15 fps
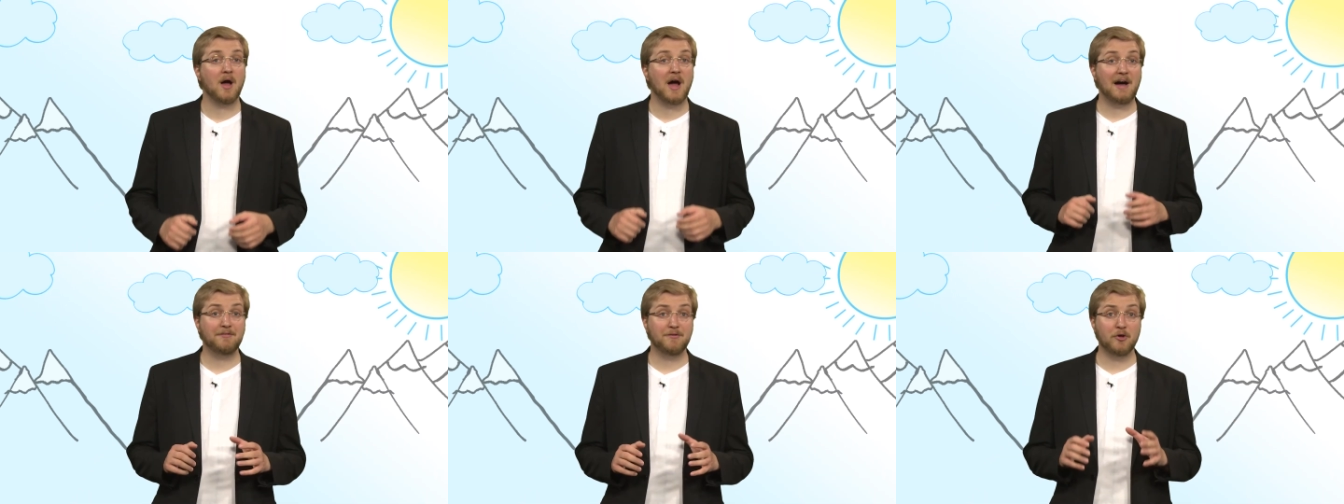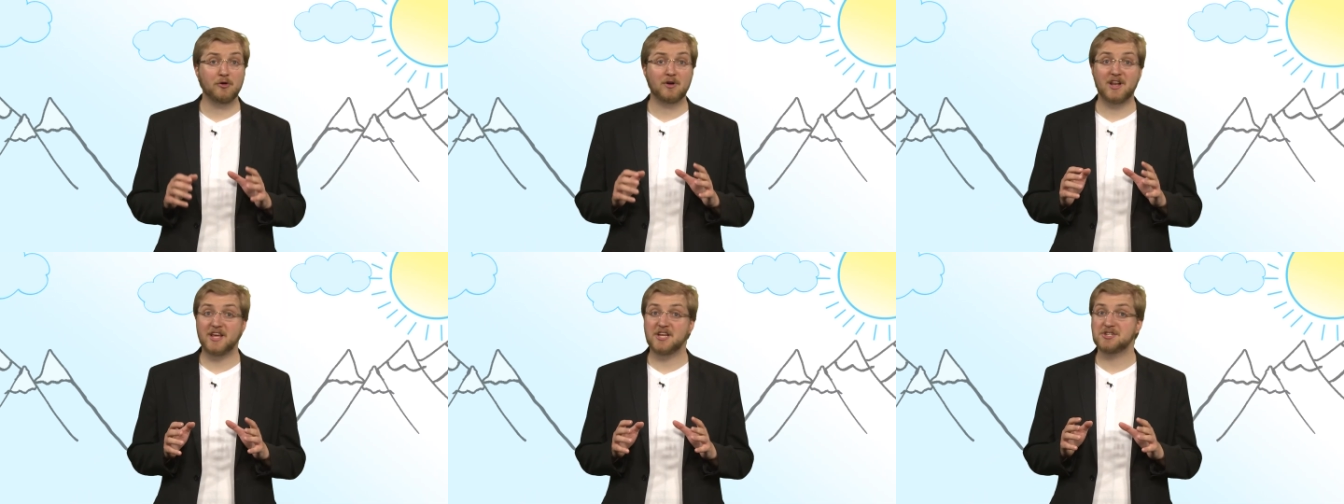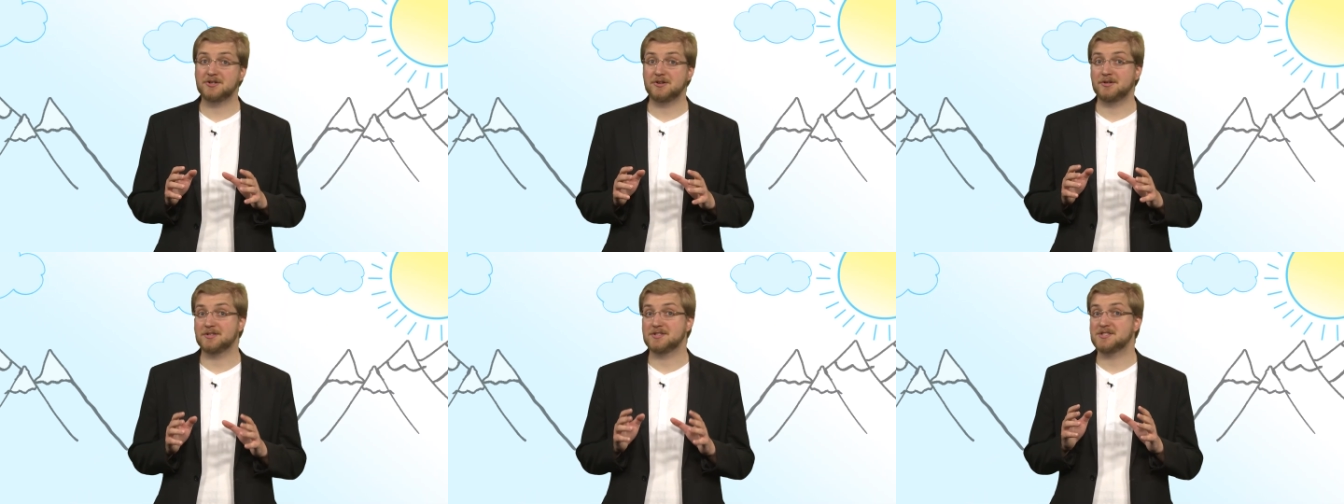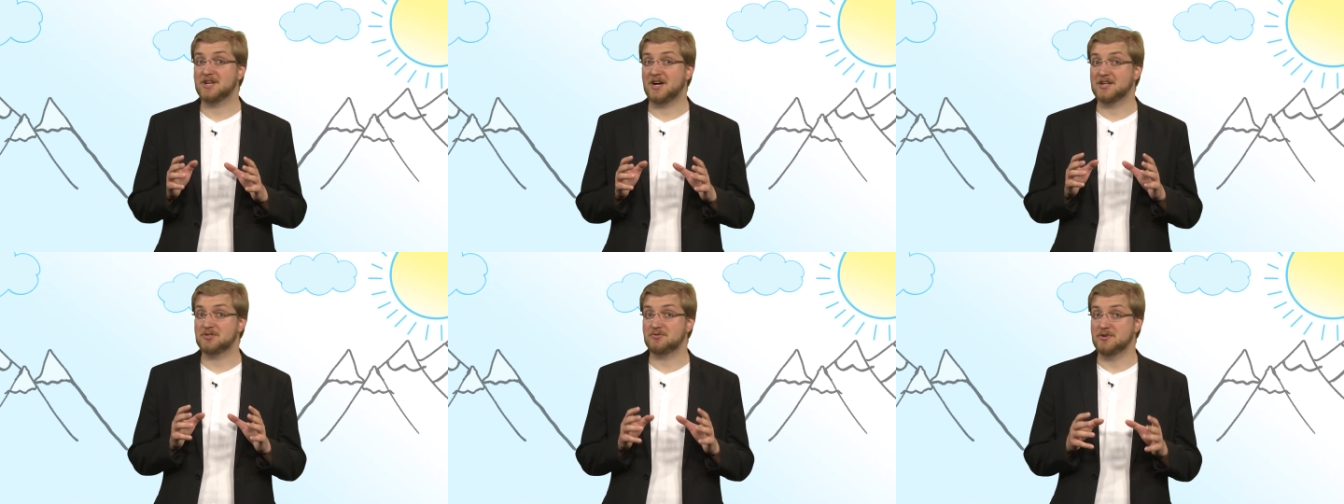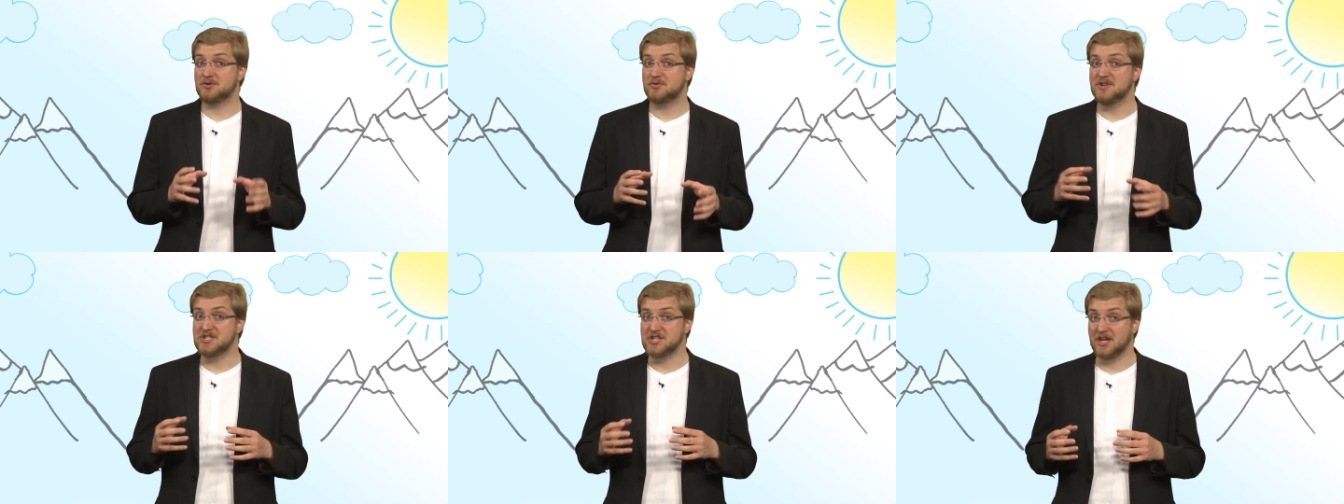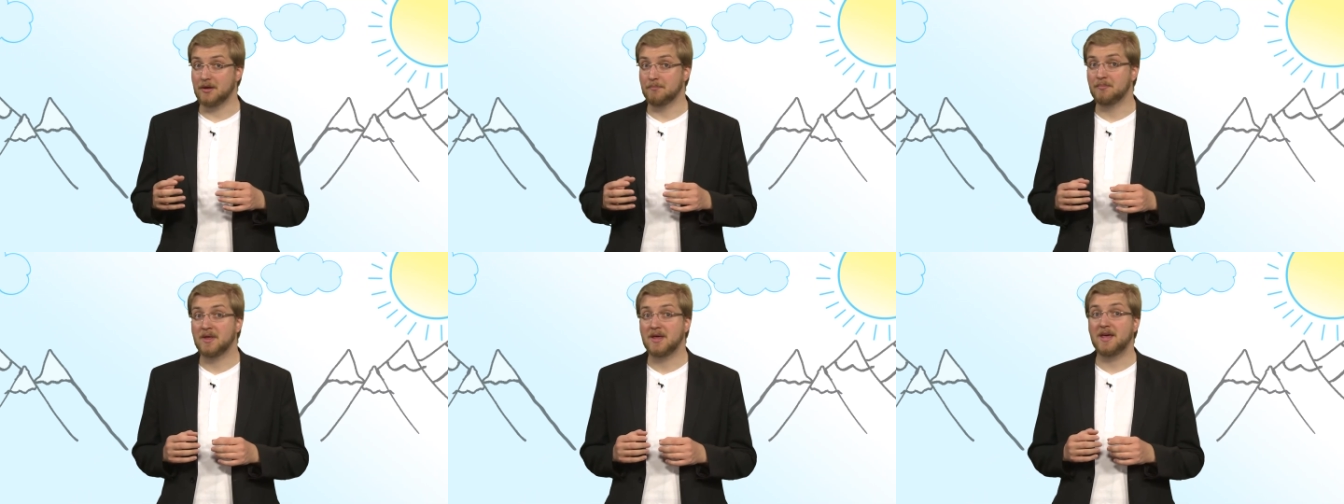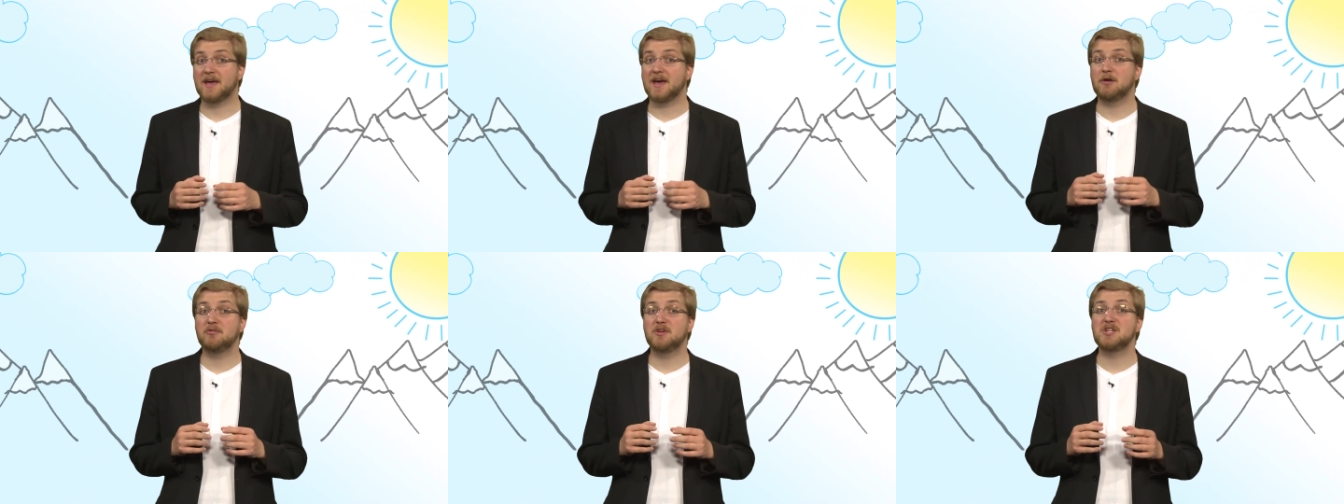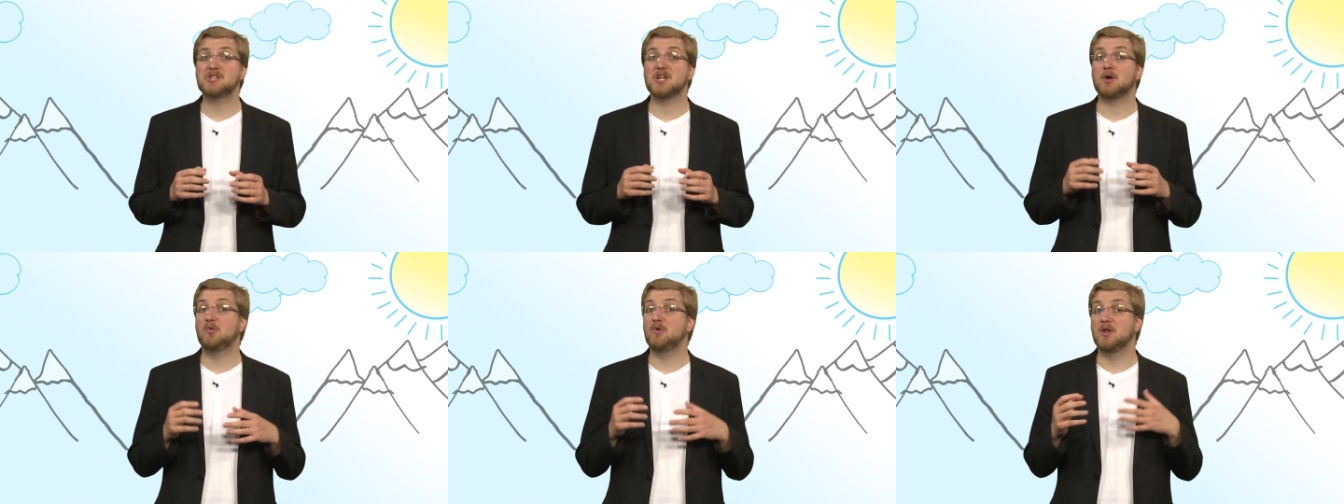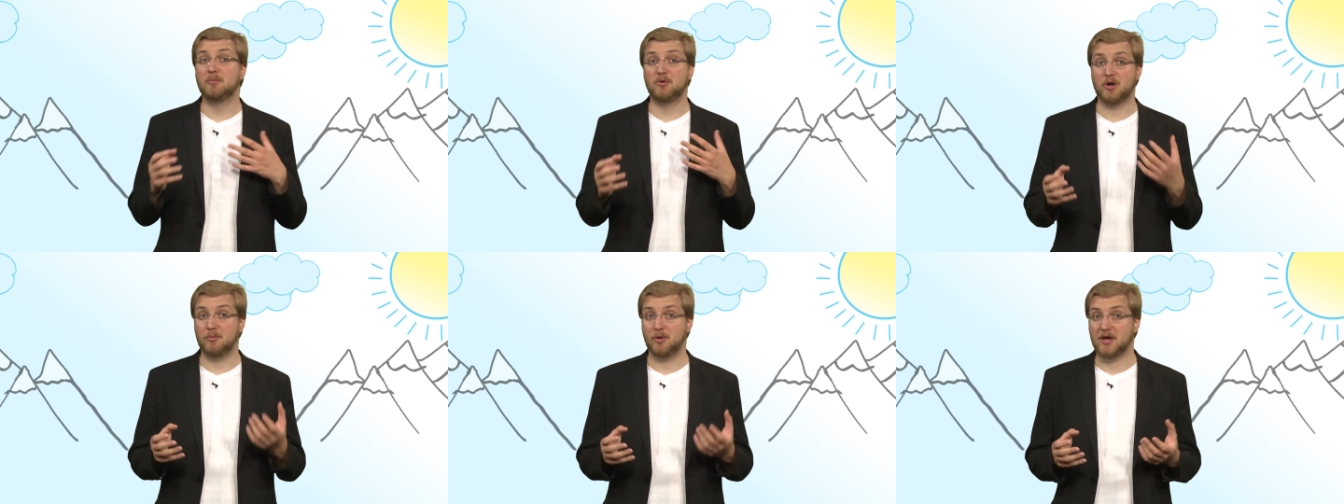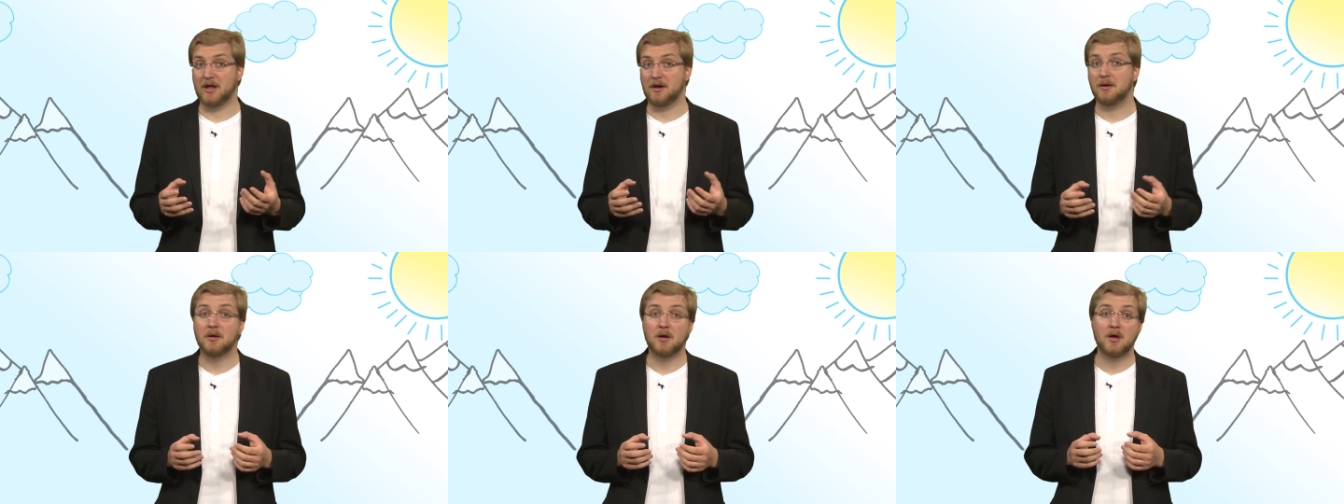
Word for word: After a glacier starts retreating, it can reach equilibrium again,